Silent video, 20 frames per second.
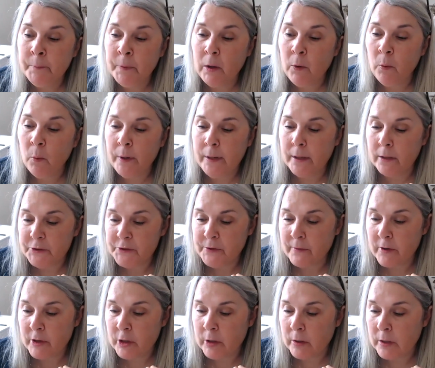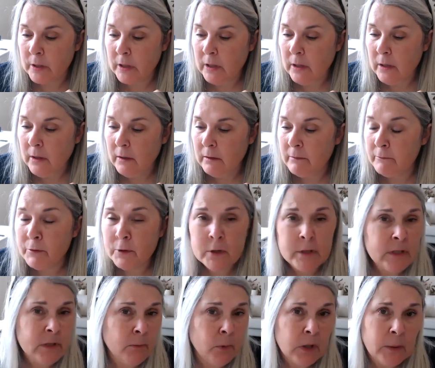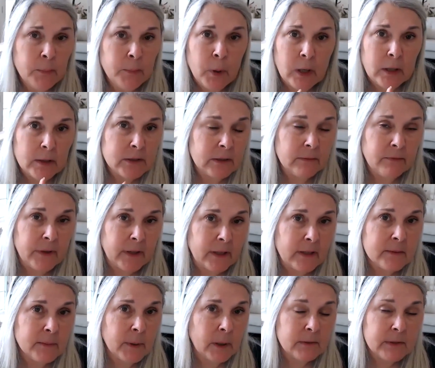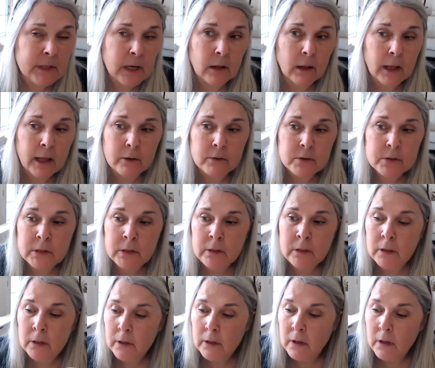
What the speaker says: What else I heard? I've heard some really positive things about Dalhousie.